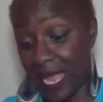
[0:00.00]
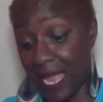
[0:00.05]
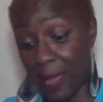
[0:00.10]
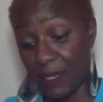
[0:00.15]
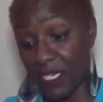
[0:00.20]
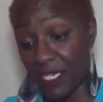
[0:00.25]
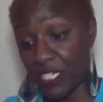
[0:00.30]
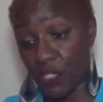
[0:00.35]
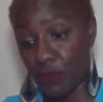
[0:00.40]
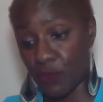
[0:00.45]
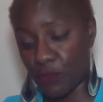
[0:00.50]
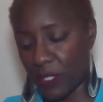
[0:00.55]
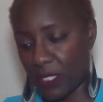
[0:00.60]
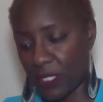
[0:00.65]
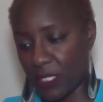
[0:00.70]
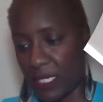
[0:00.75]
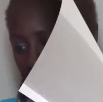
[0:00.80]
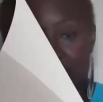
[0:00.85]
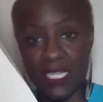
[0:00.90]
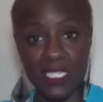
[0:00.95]
I mean, she
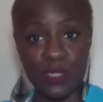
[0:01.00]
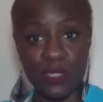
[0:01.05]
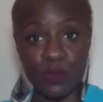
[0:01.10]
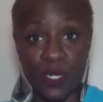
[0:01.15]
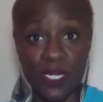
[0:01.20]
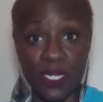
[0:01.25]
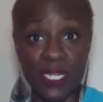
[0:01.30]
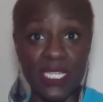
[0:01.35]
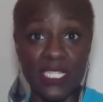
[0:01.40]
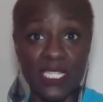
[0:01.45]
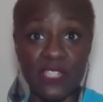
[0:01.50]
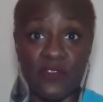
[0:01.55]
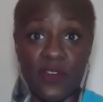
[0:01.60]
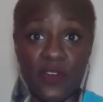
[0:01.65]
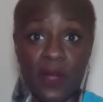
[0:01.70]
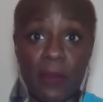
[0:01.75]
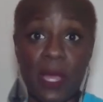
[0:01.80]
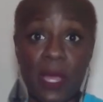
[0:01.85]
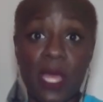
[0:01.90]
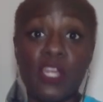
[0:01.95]
really does. This one is
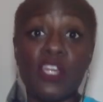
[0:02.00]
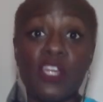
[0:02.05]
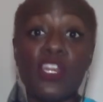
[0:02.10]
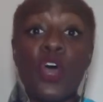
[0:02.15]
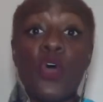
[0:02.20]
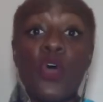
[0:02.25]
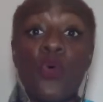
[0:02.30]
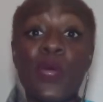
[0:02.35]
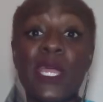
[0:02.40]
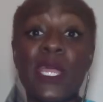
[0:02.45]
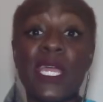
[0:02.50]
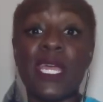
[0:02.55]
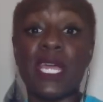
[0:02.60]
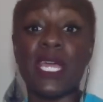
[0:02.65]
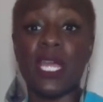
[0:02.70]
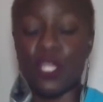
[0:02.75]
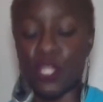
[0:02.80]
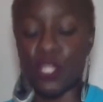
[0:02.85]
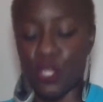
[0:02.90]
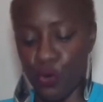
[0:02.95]
from Knowing
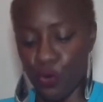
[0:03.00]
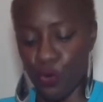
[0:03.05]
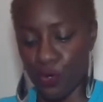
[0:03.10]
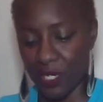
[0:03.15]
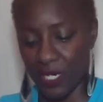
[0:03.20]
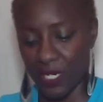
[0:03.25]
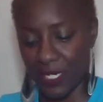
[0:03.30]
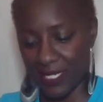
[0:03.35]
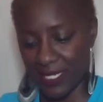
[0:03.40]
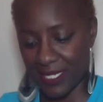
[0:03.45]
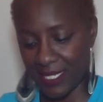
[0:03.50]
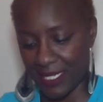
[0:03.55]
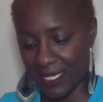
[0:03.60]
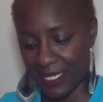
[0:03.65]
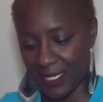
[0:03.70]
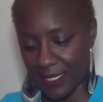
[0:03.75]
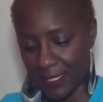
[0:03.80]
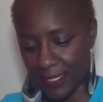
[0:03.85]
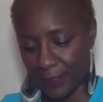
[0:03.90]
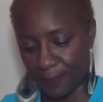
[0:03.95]
Your
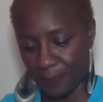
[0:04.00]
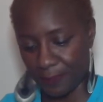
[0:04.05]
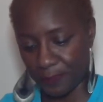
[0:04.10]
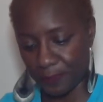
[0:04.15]
Season.